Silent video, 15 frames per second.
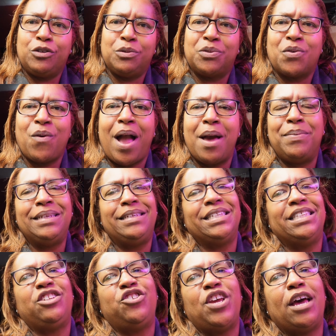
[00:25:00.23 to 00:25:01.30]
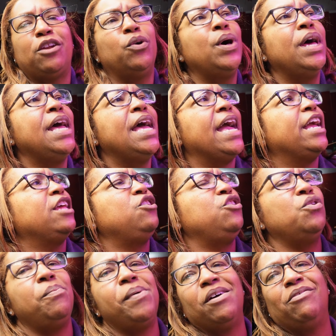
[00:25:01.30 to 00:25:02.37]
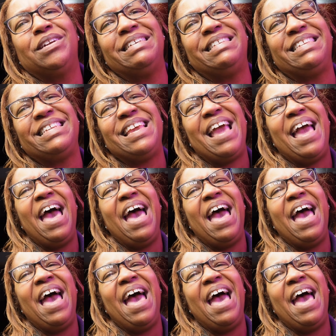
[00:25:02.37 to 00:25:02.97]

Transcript: subscribing to the channel and you'll be able to see